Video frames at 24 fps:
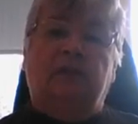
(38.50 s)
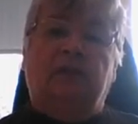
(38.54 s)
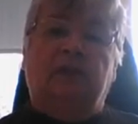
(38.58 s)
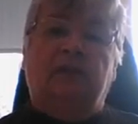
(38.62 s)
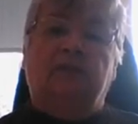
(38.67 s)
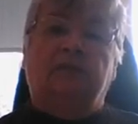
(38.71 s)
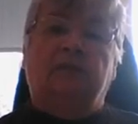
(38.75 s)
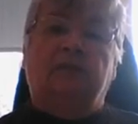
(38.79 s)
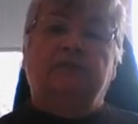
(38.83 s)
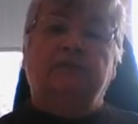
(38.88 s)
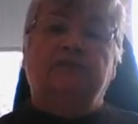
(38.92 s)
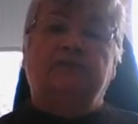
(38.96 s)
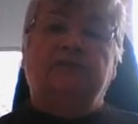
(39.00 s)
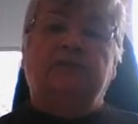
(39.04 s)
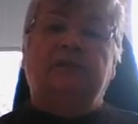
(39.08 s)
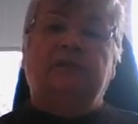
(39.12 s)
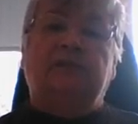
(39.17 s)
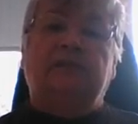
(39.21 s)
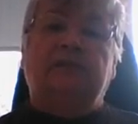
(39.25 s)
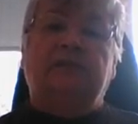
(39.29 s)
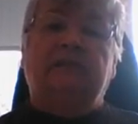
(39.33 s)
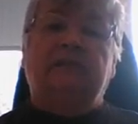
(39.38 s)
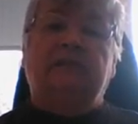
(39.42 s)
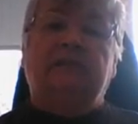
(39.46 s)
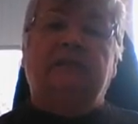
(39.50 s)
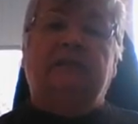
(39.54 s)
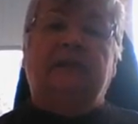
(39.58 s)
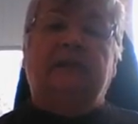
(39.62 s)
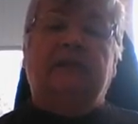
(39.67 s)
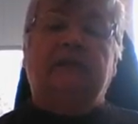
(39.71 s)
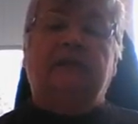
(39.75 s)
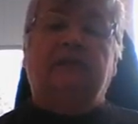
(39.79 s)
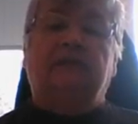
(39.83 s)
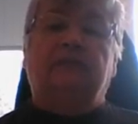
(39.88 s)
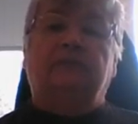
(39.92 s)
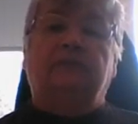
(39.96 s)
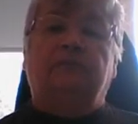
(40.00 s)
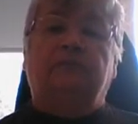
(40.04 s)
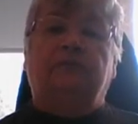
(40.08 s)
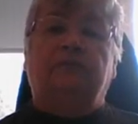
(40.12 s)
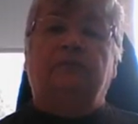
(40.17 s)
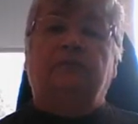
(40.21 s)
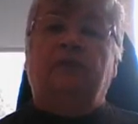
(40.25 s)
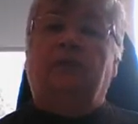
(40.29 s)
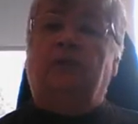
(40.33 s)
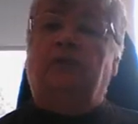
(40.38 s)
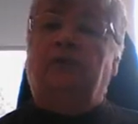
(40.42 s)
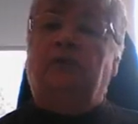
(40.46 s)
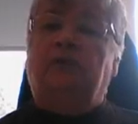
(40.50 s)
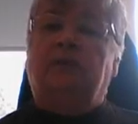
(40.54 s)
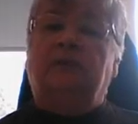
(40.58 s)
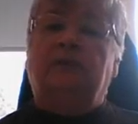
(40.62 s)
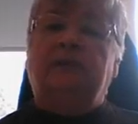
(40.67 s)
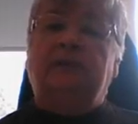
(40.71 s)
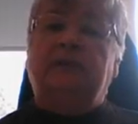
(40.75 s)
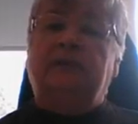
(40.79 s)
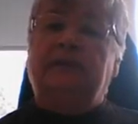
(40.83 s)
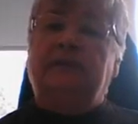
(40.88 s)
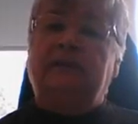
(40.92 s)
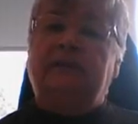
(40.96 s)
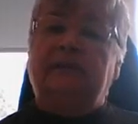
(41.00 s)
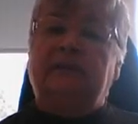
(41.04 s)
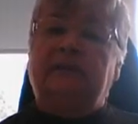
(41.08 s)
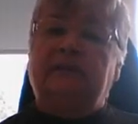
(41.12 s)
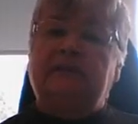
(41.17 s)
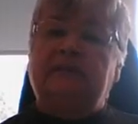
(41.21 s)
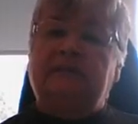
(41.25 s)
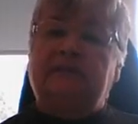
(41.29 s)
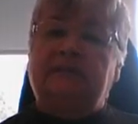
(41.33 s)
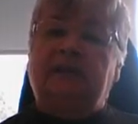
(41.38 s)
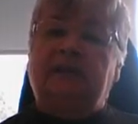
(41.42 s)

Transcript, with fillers: God what you need and thank Him for all that He has